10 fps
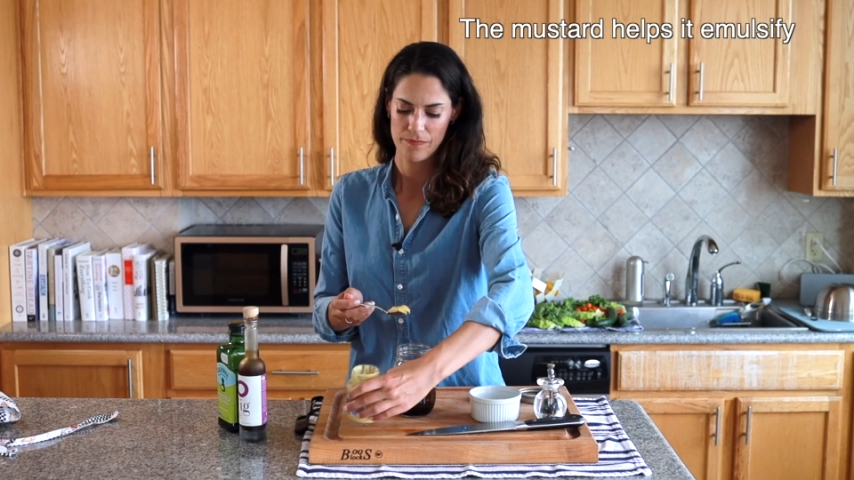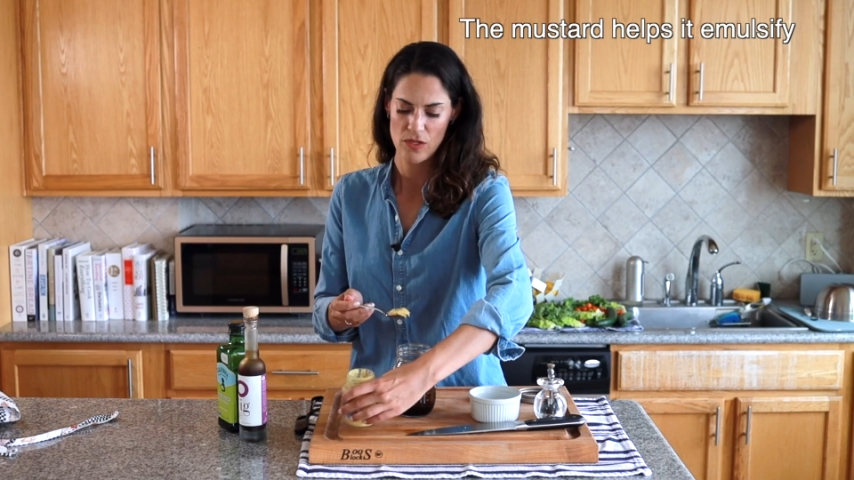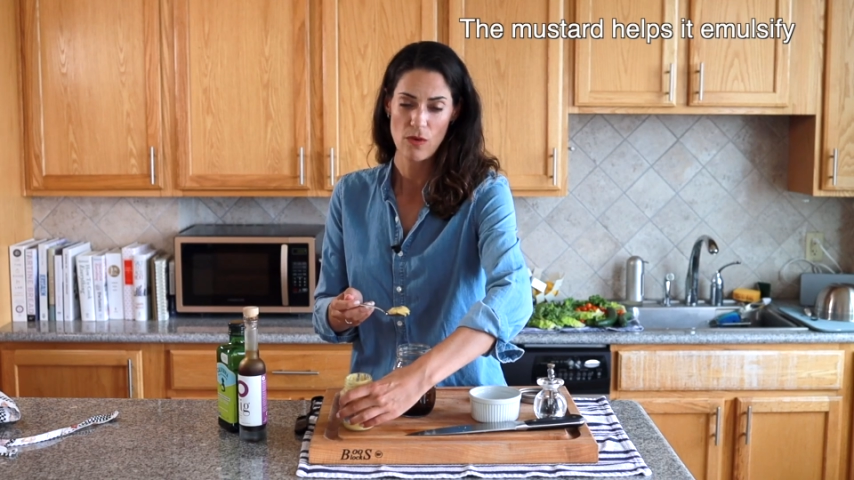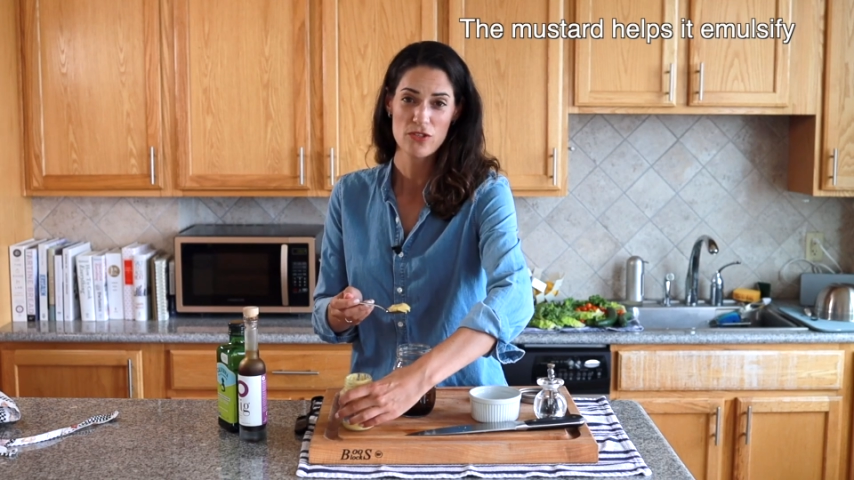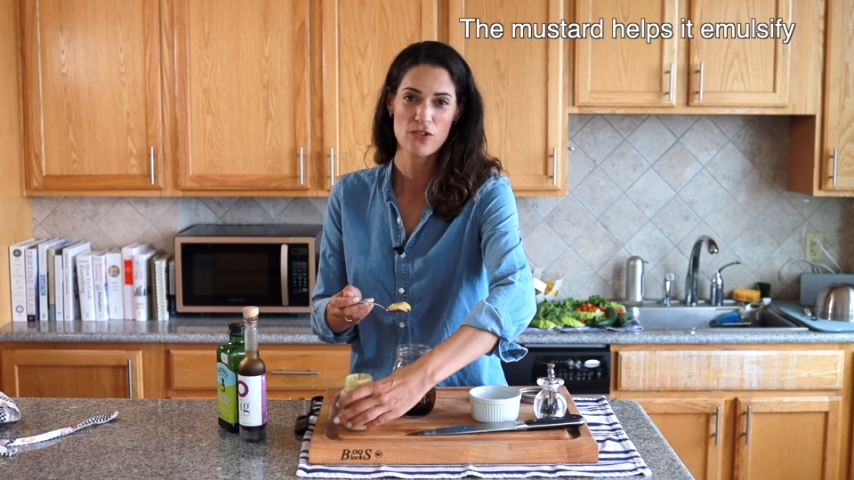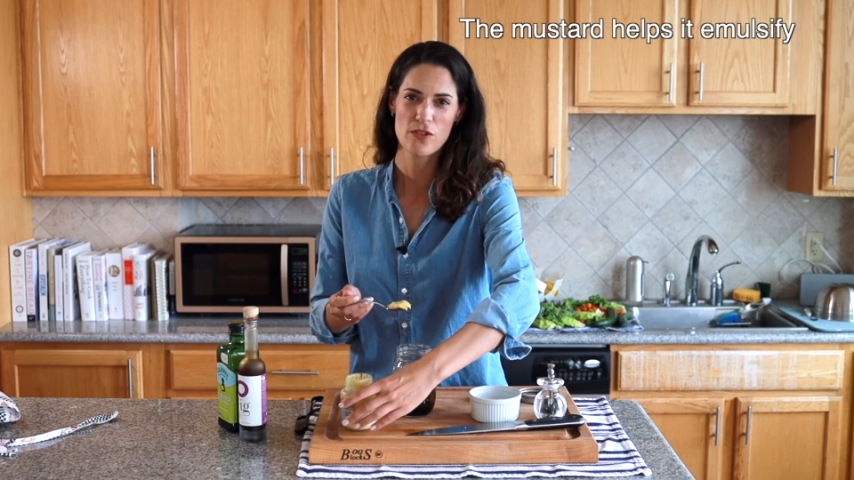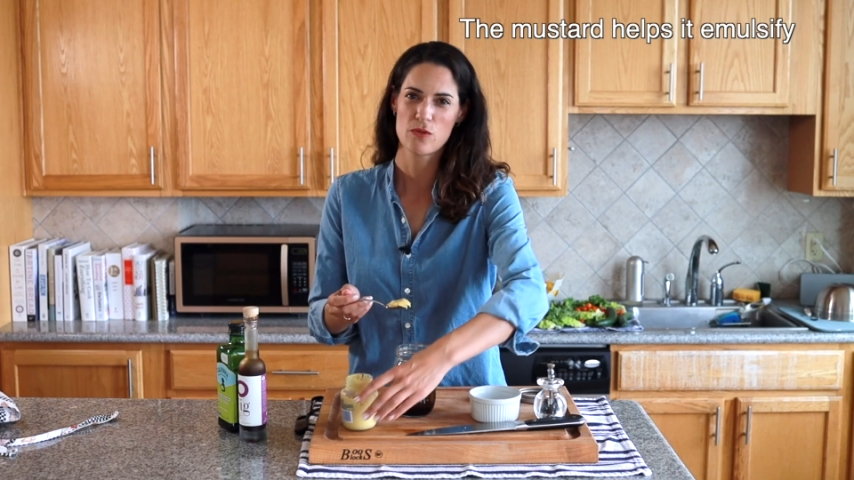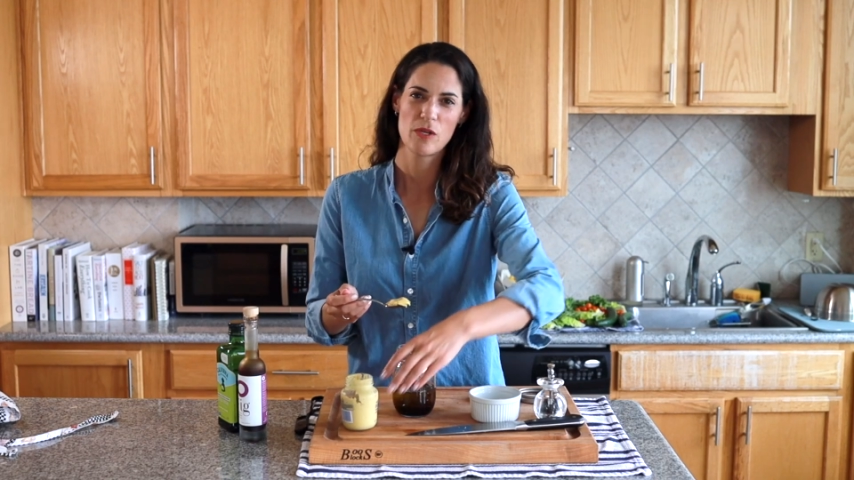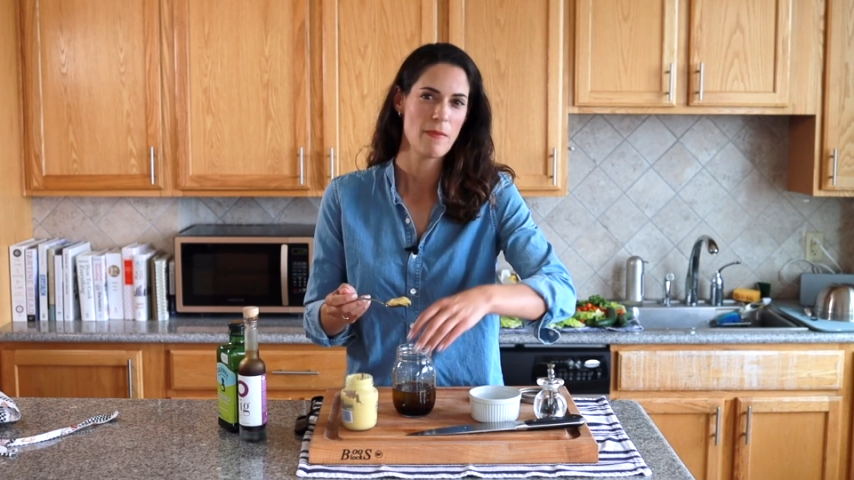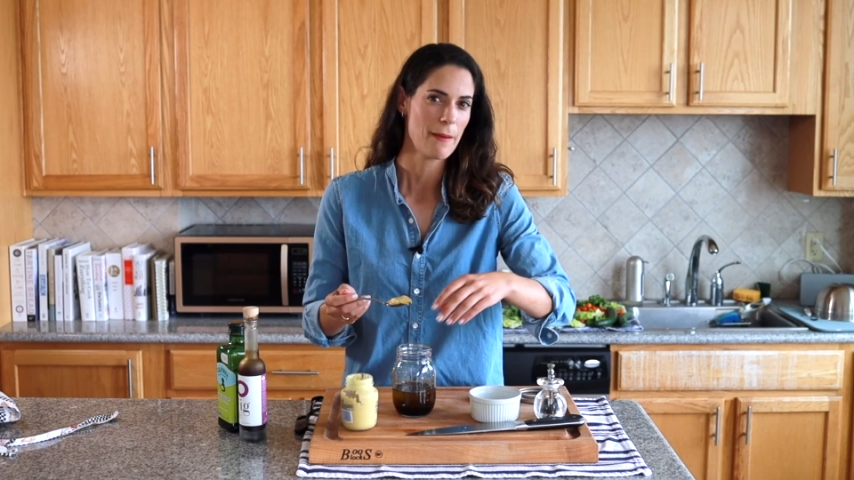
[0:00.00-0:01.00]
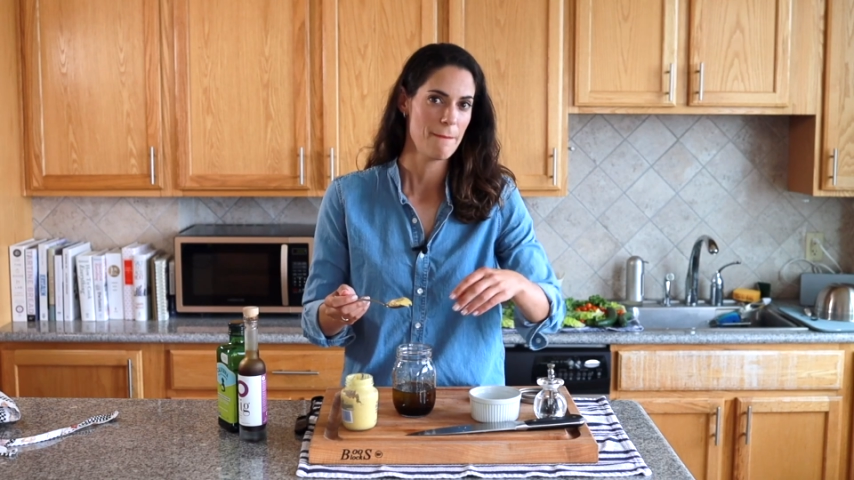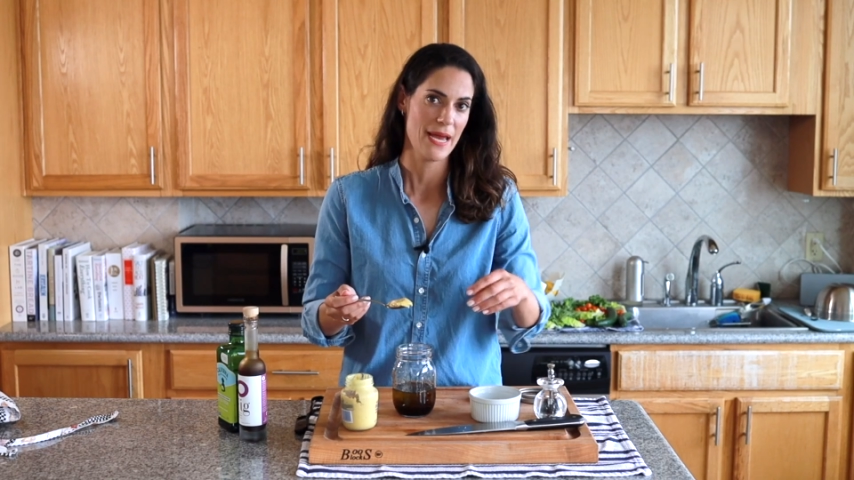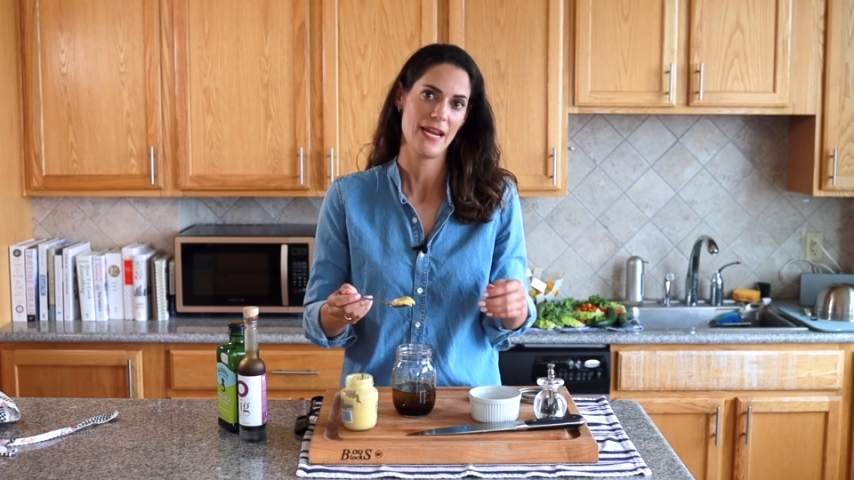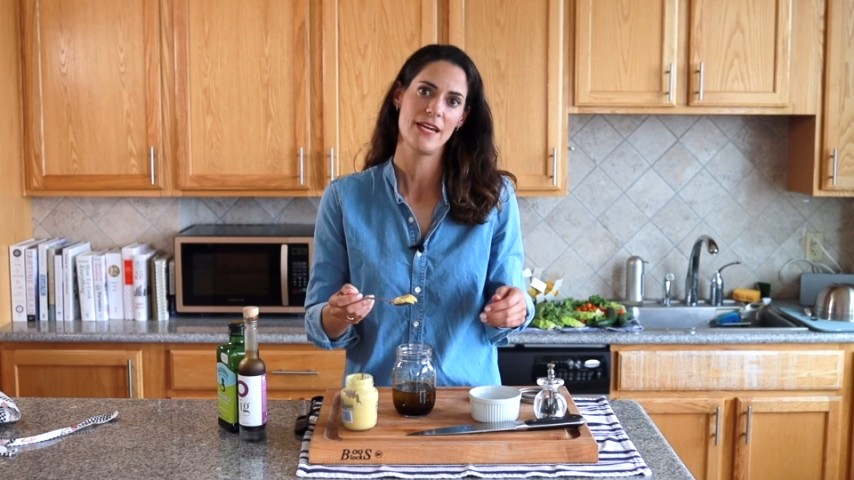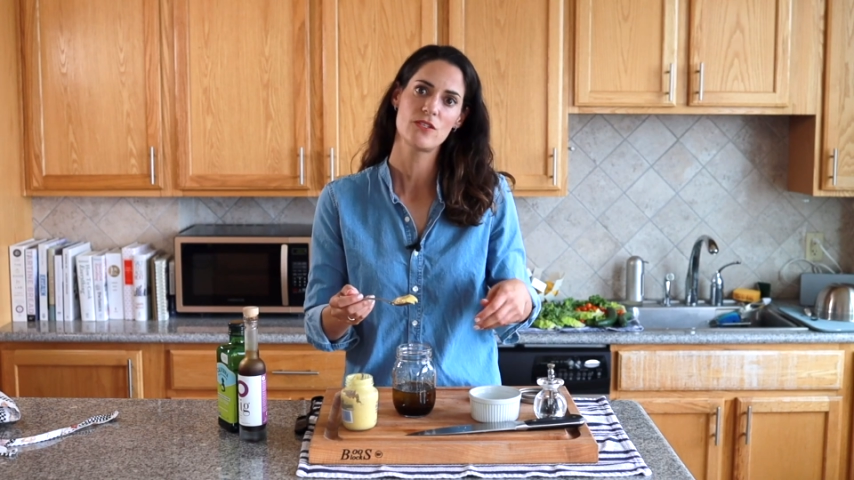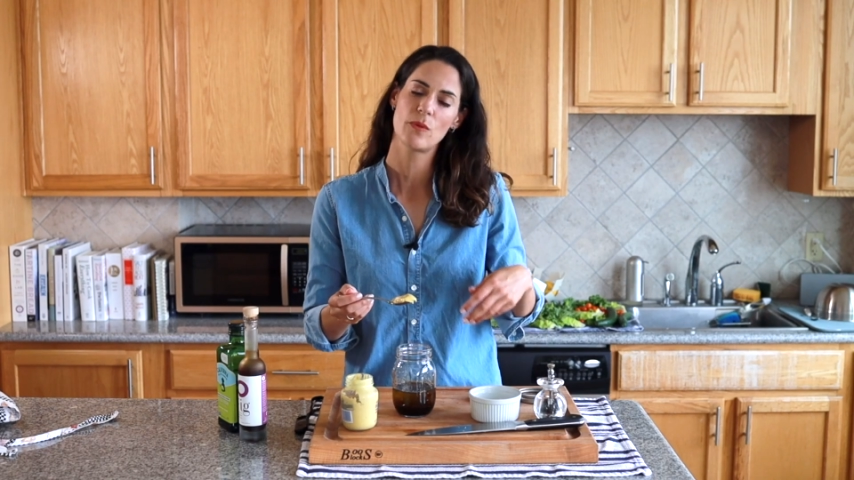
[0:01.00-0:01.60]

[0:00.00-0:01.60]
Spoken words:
You also do this when you make mayonnaise,